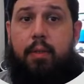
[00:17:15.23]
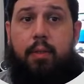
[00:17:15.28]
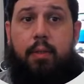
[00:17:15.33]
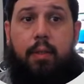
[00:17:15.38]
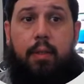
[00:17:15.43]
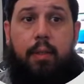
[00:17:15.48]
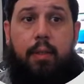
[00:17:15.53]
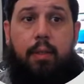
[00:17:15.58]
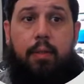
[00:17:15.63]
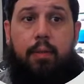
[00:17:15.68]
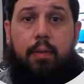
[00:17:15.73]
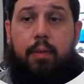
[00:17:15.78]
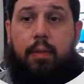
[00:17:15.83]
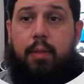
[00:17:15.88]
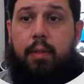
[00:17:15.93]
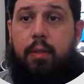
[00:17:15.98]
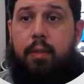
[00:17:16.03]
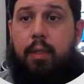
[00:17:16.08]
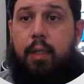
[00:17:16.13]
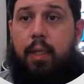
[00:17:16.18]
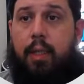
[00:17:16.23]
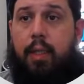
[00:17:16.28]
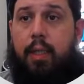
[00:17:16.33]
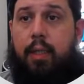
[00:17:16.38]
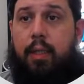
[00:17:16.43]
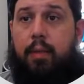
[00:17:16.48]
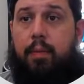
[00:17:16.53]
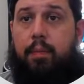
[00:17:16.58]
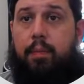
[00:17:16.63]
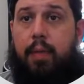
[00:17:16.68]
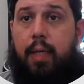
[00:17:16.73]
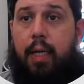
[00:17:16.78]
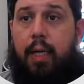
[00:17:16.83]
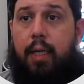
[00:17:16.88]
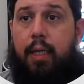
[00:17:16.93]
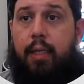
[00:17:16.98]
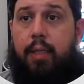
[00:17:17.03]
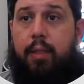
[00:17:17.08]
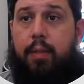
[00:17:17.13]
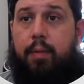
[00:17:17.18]
you don't. I
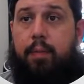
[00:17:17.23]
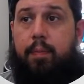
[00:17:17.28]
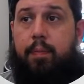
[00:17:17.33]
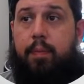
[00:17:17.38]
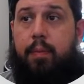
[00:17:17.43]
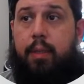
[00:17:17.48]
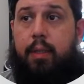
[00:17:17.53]
am